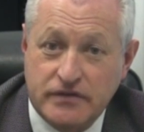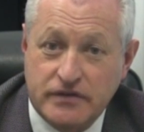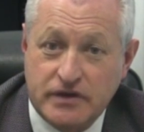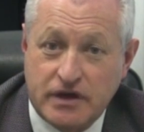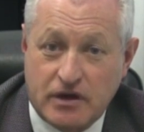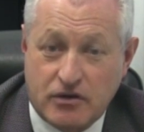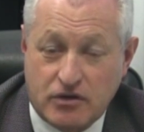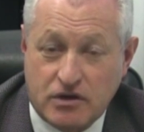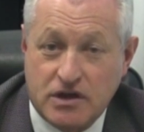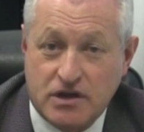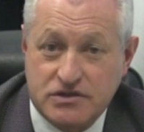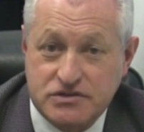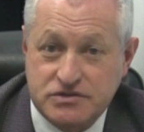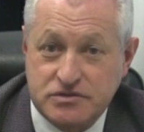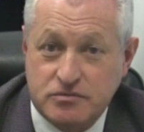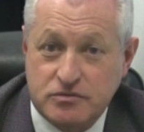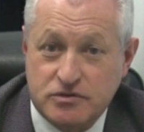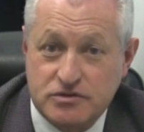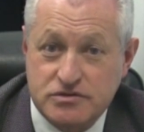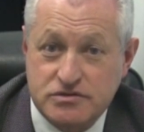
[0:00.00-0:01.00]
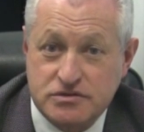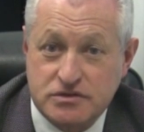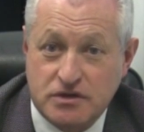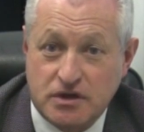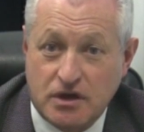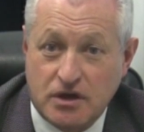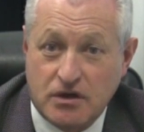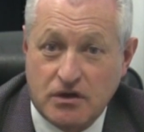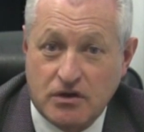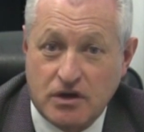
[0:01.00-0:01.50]
that our customers
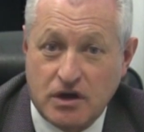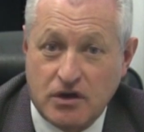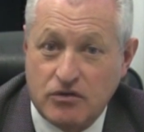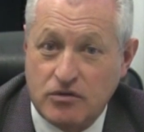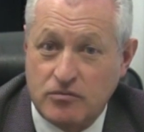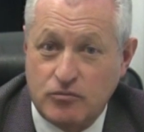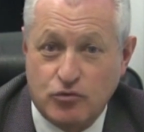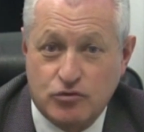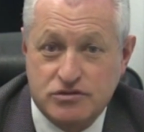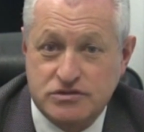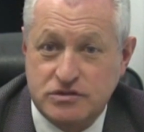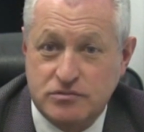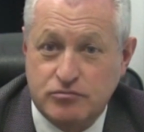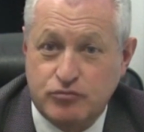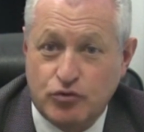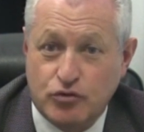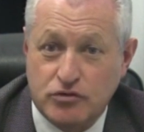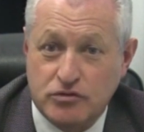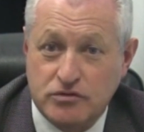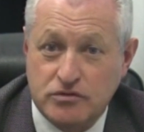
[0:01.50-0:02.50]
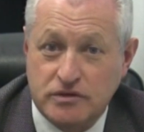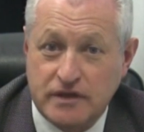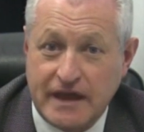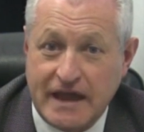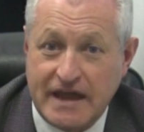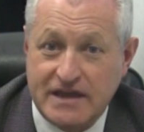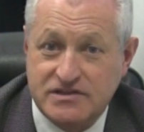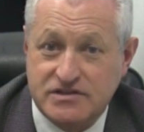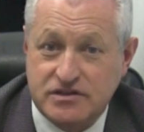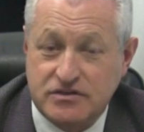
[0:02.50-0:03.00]
are our most important
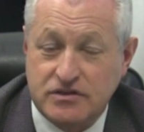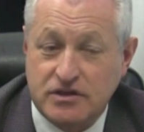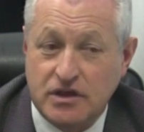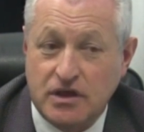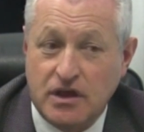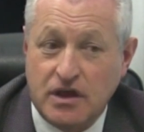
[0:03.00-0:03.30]
asset.